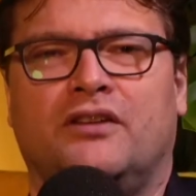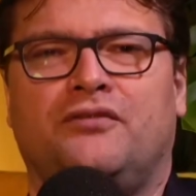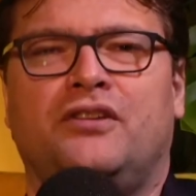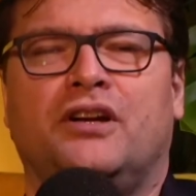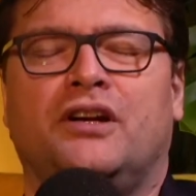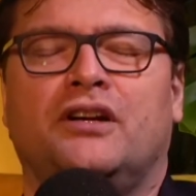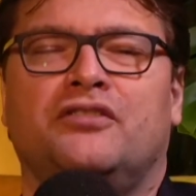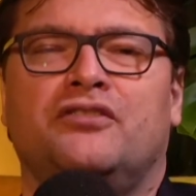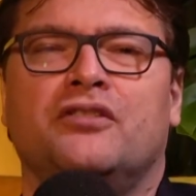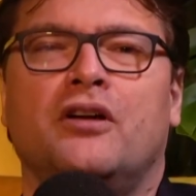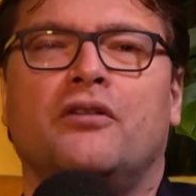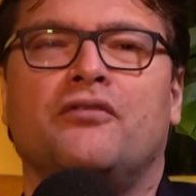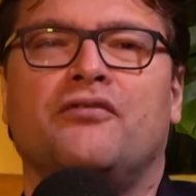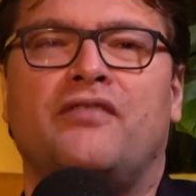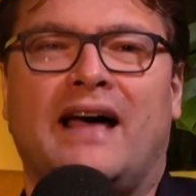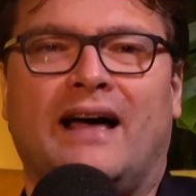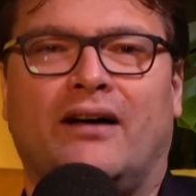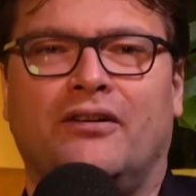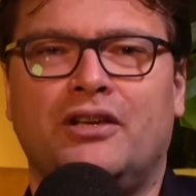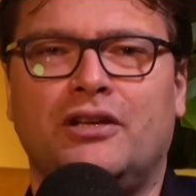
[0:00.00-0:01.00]
if there is no
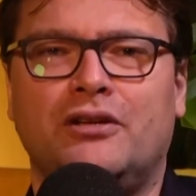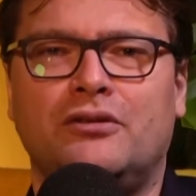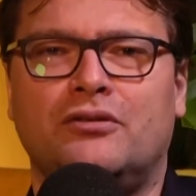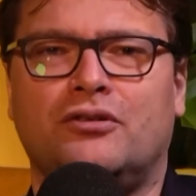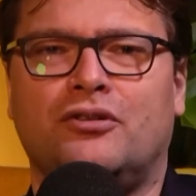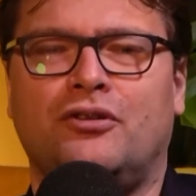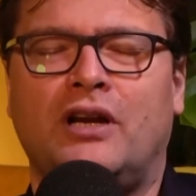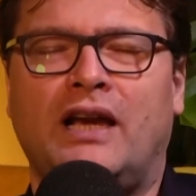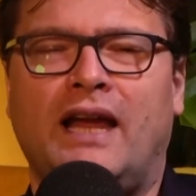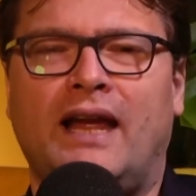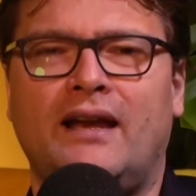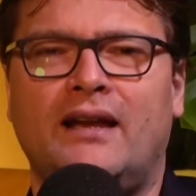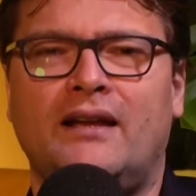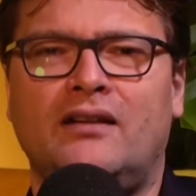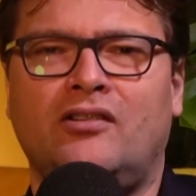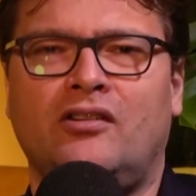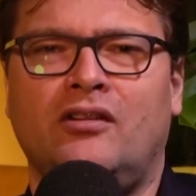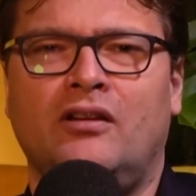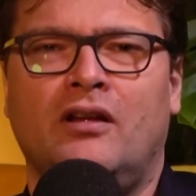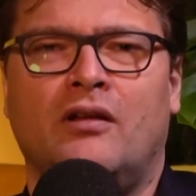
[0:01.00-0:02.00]
value created,